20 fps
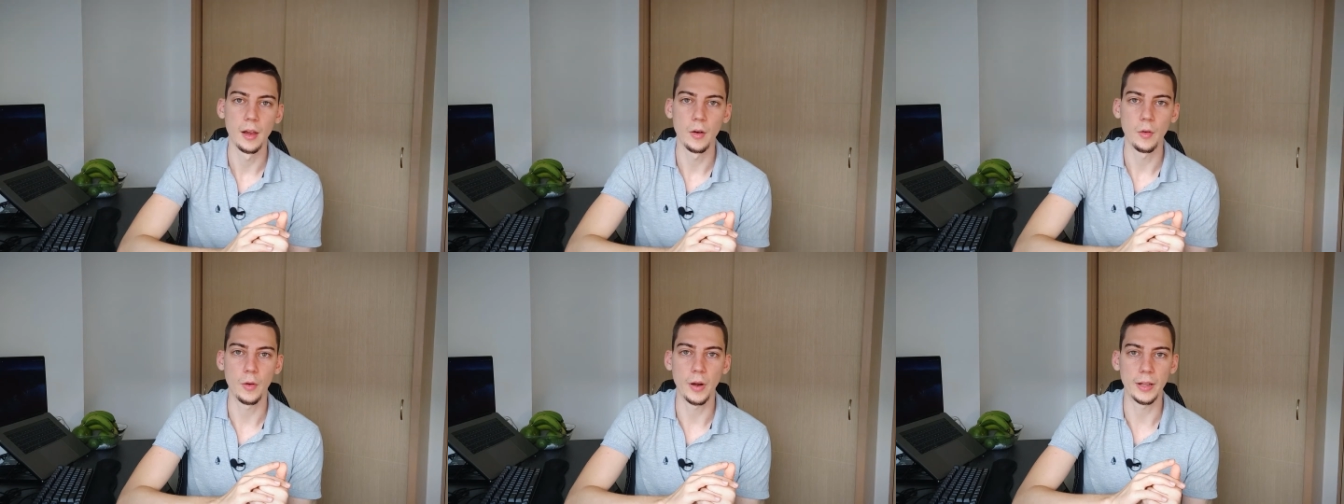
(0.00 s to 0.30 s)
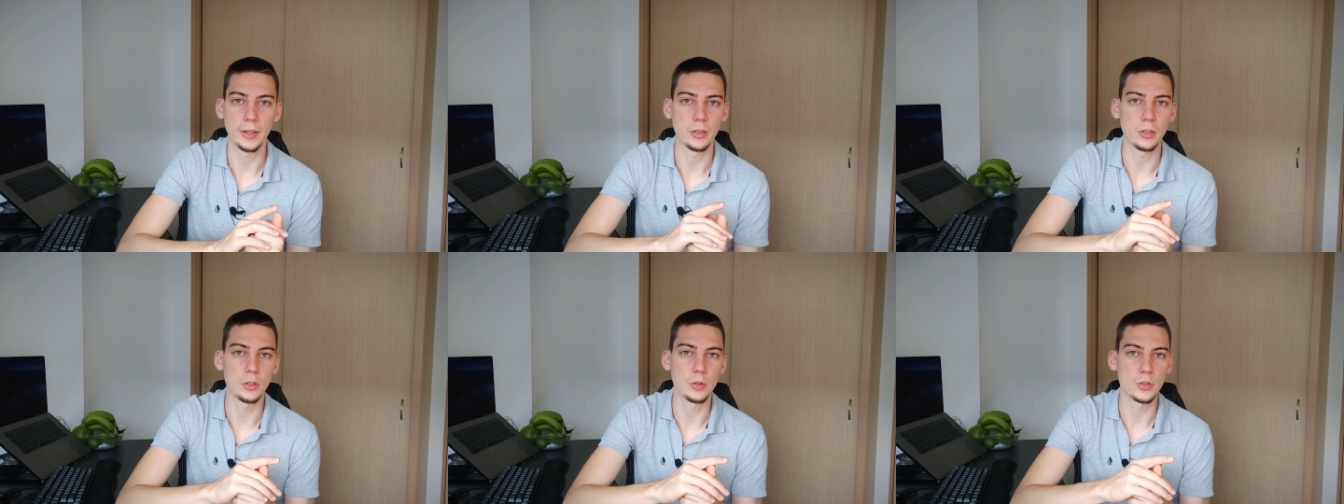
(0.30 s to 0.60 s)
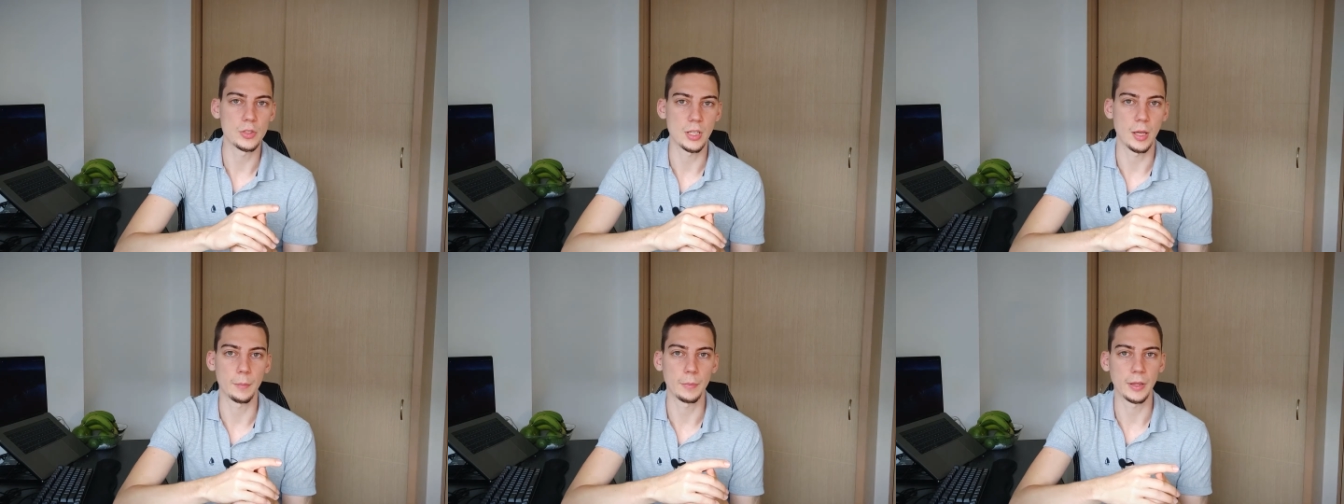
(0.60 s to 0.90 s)
rather
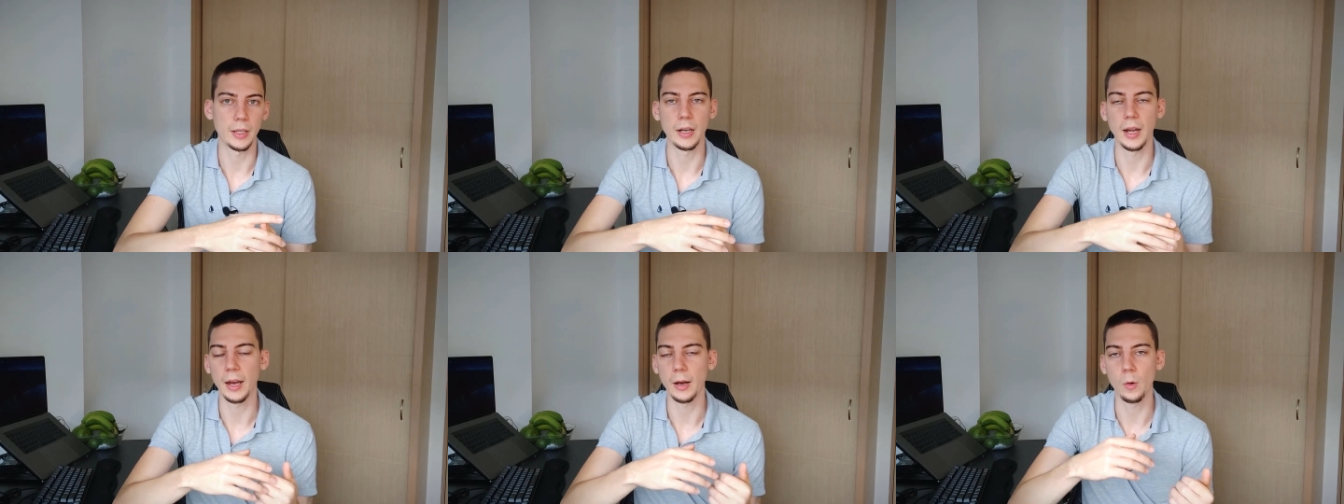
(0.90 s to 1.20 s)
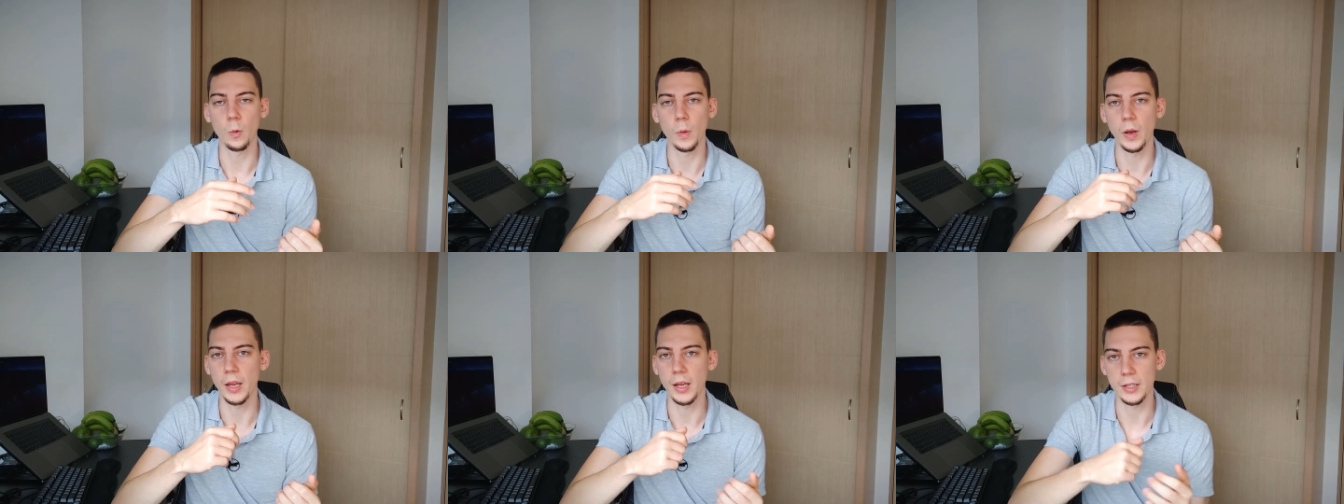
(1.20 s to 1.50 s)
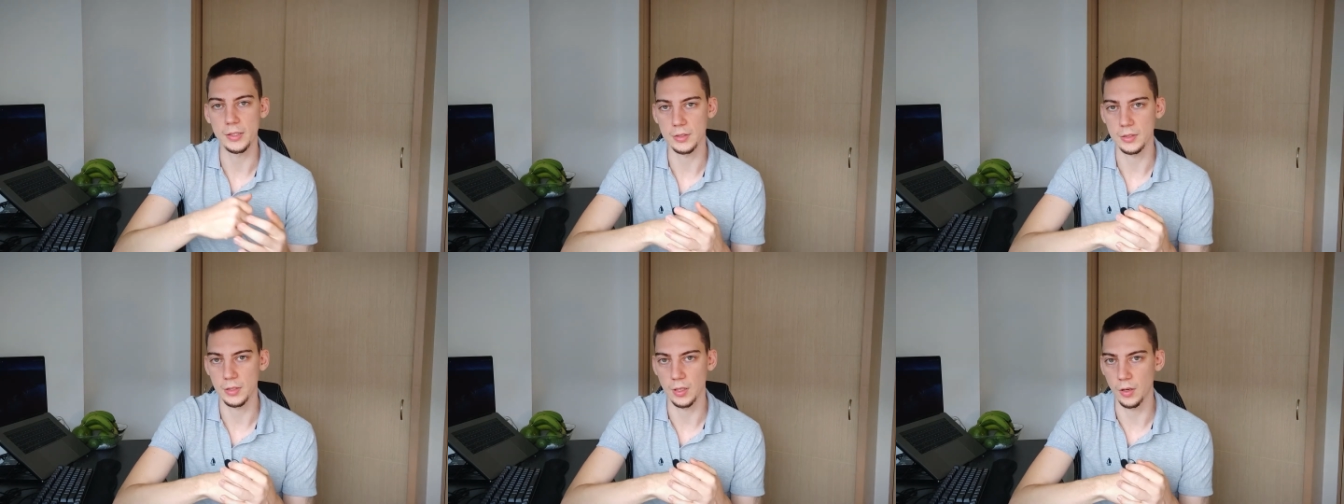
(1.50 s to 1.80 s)
use something like
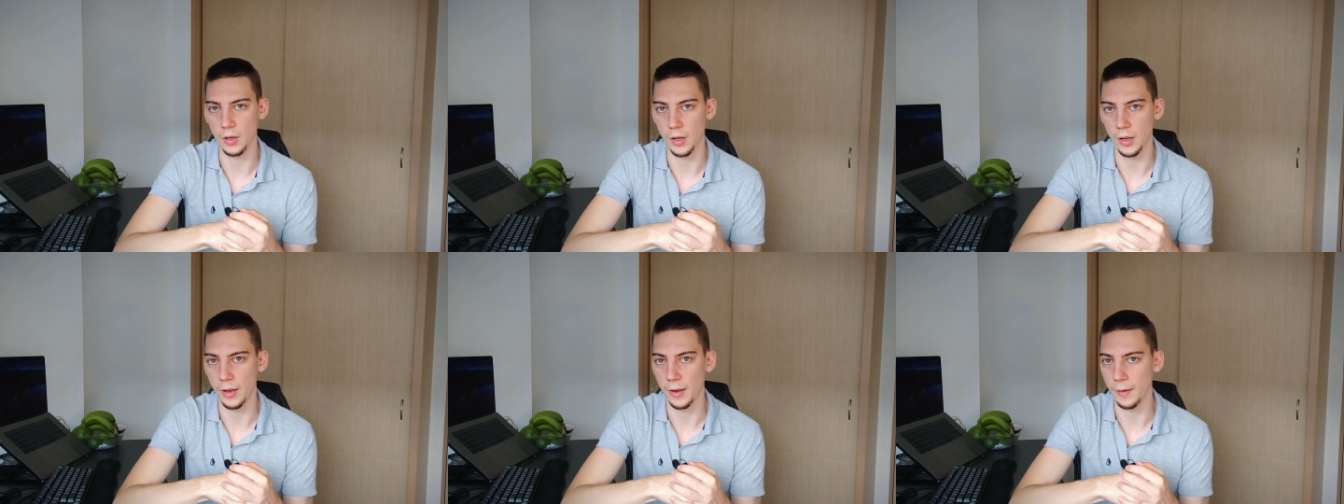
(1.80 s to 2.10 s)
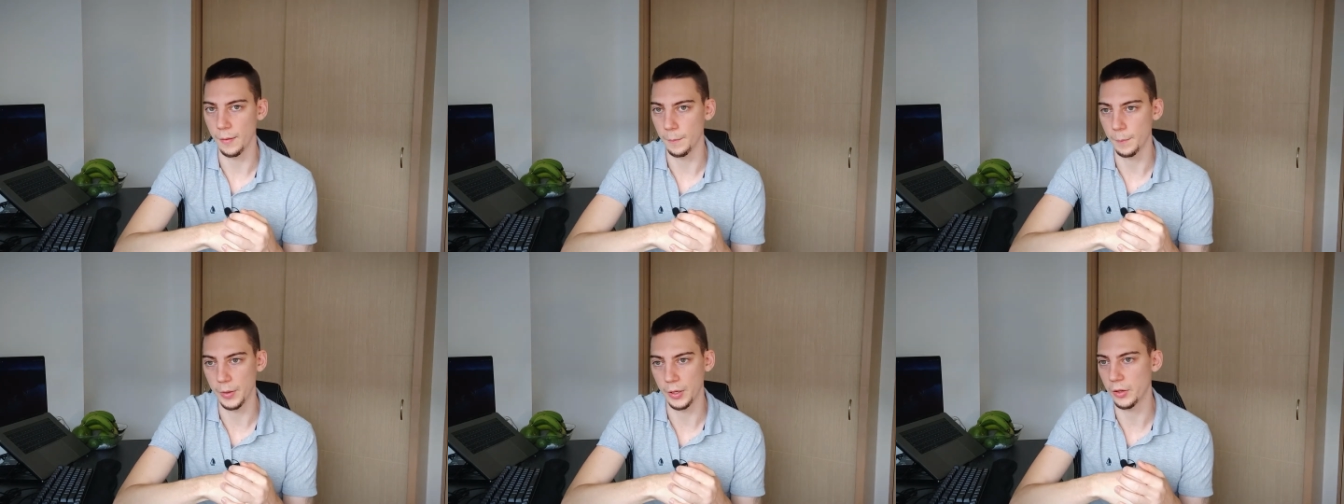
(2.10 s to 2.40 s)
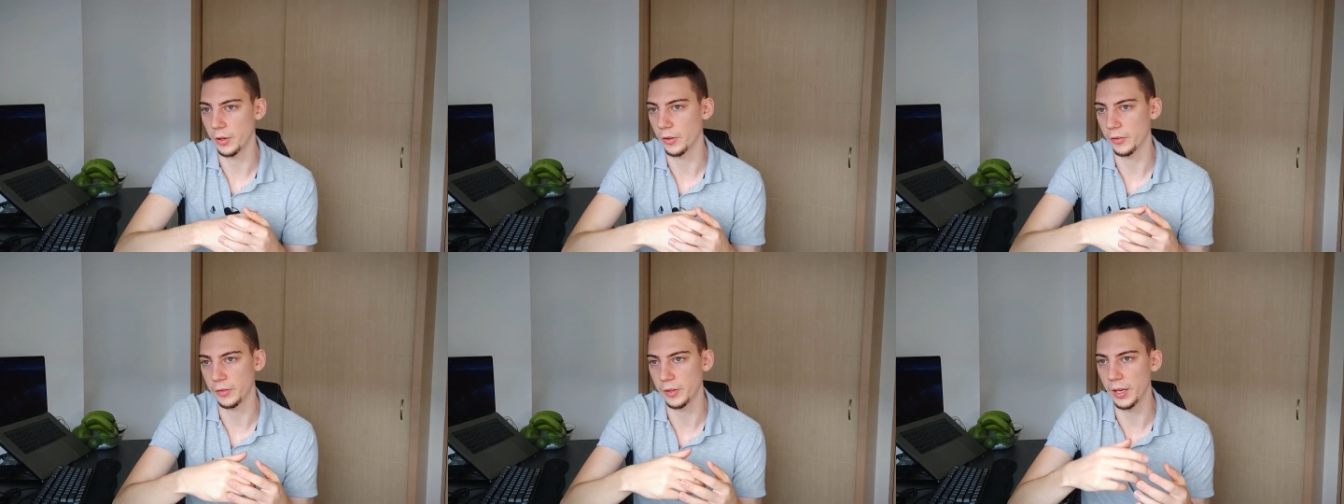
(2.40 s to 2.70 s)
Wix uh,
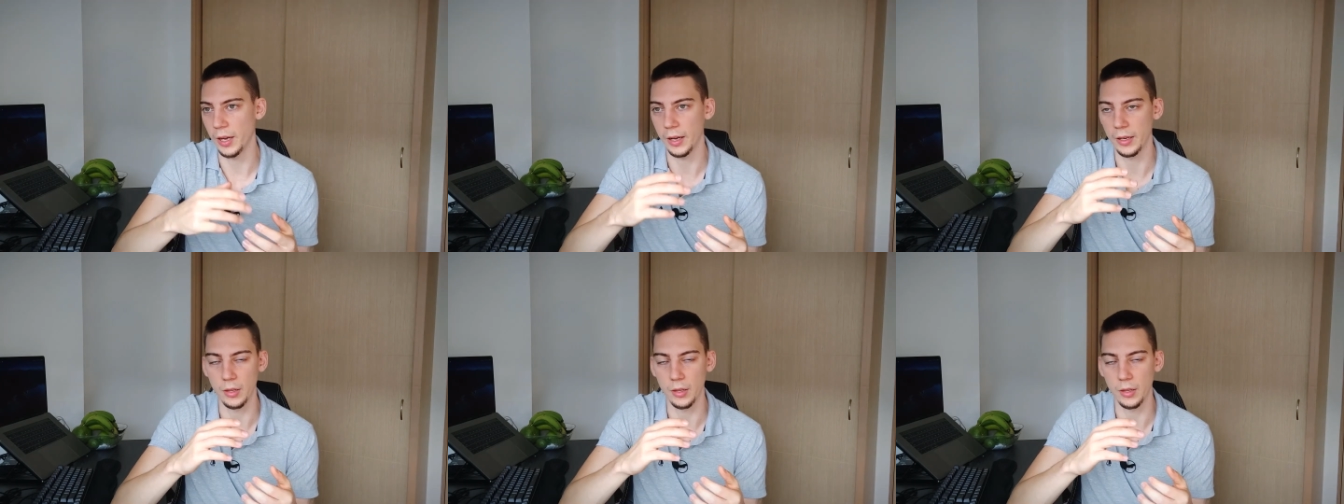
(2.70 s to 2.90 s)
because yeah,